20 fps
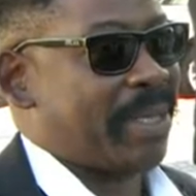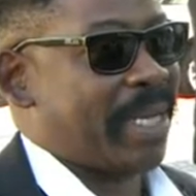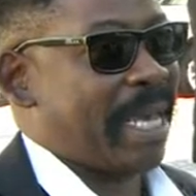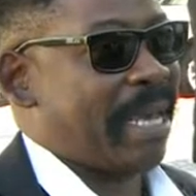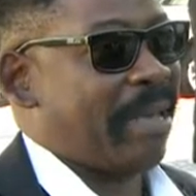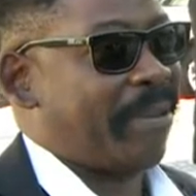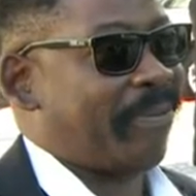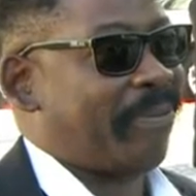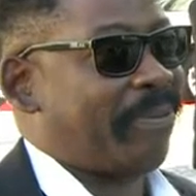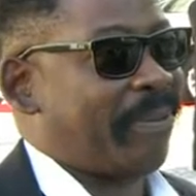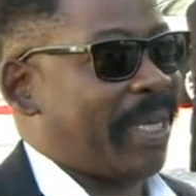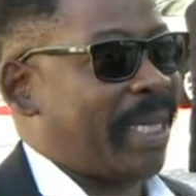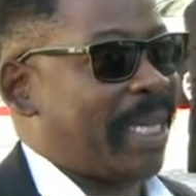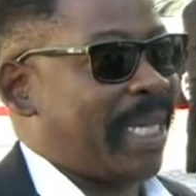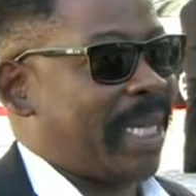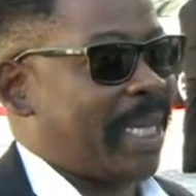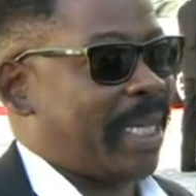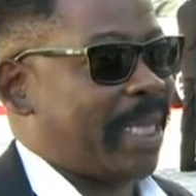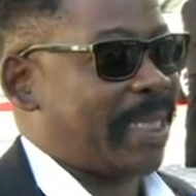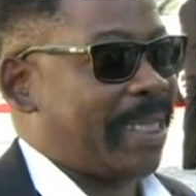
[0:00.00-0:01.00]
he must have
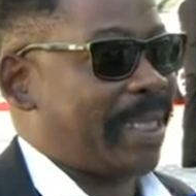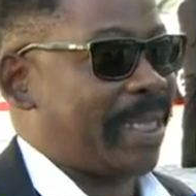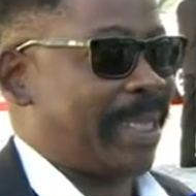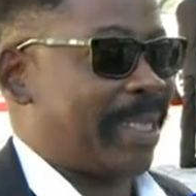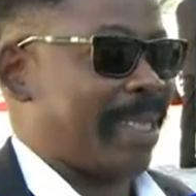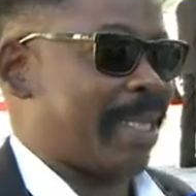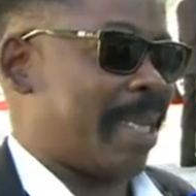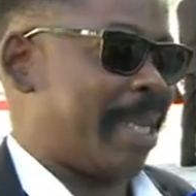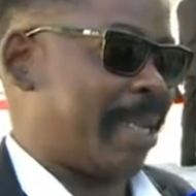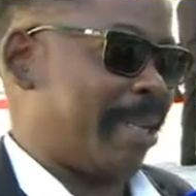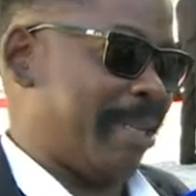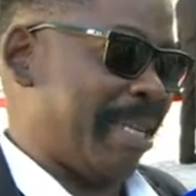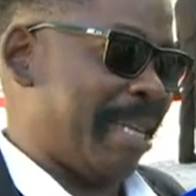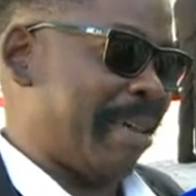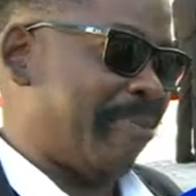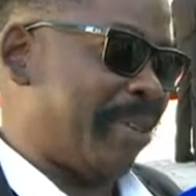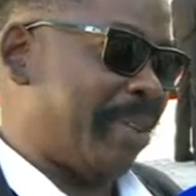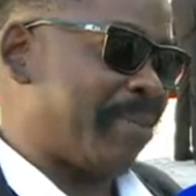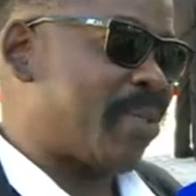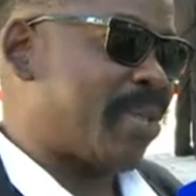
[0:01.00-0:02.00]
a, uh, a
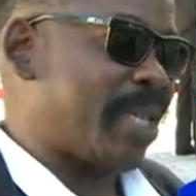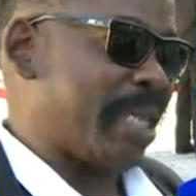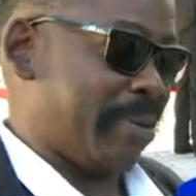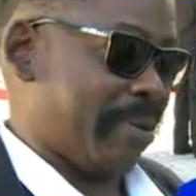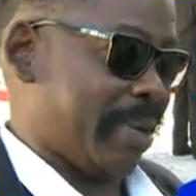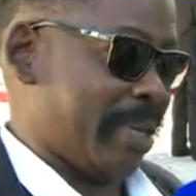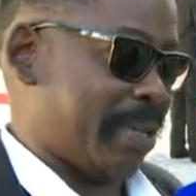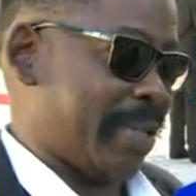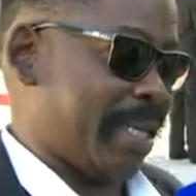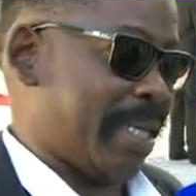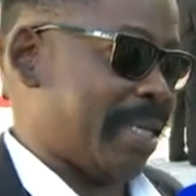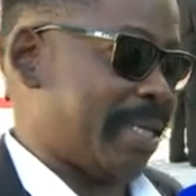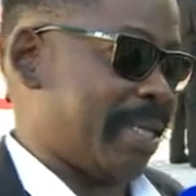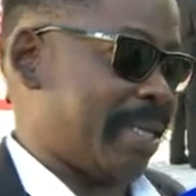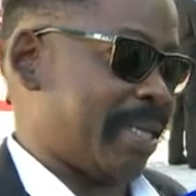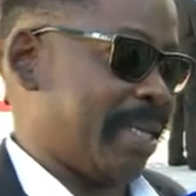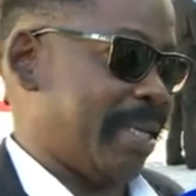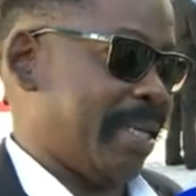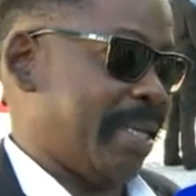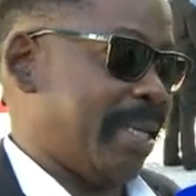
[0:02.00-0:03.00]
certain level of
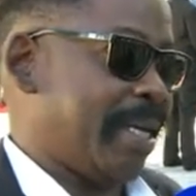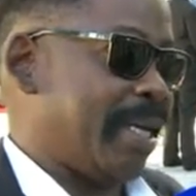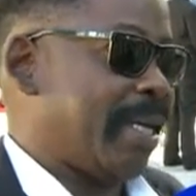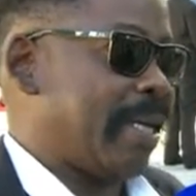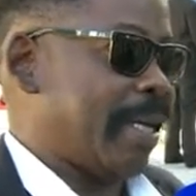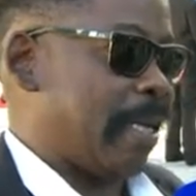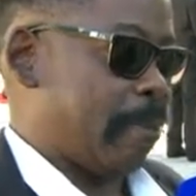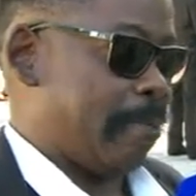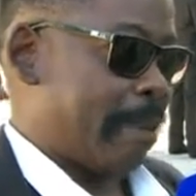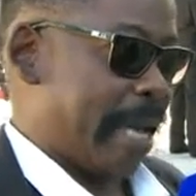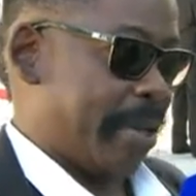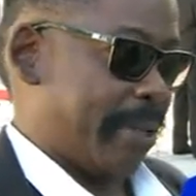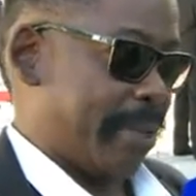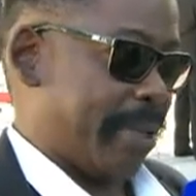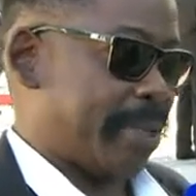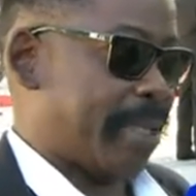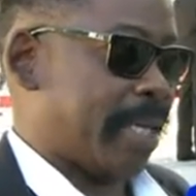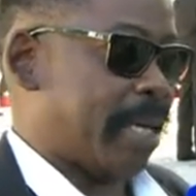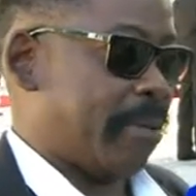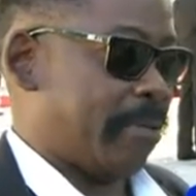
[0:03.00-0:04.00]
seriousness
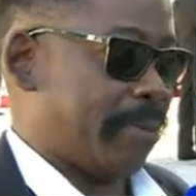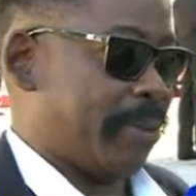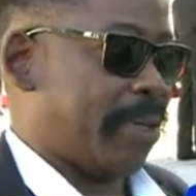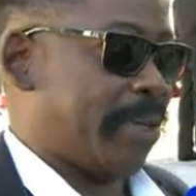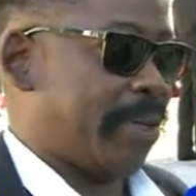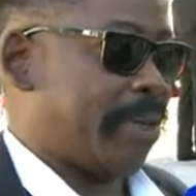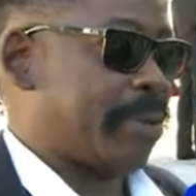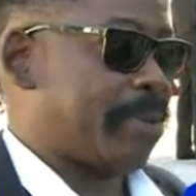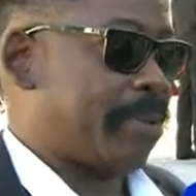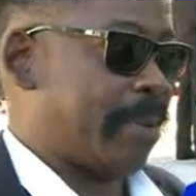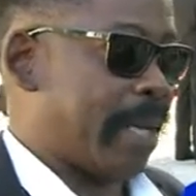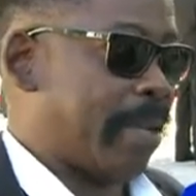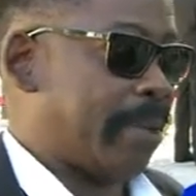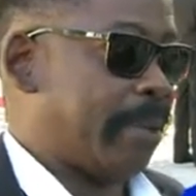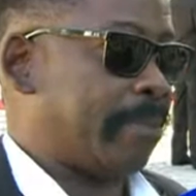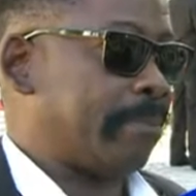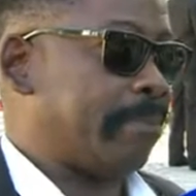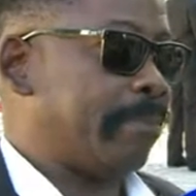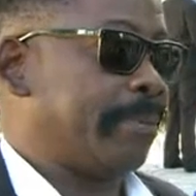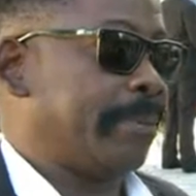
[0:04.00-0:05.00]
about the sculpture as
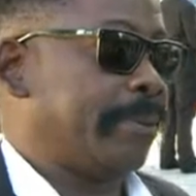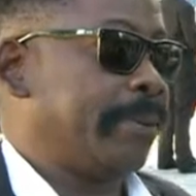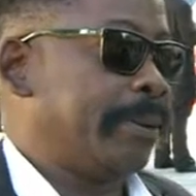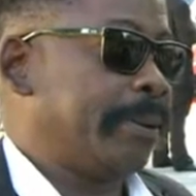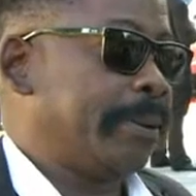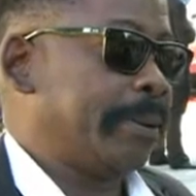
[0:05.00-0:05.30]
well.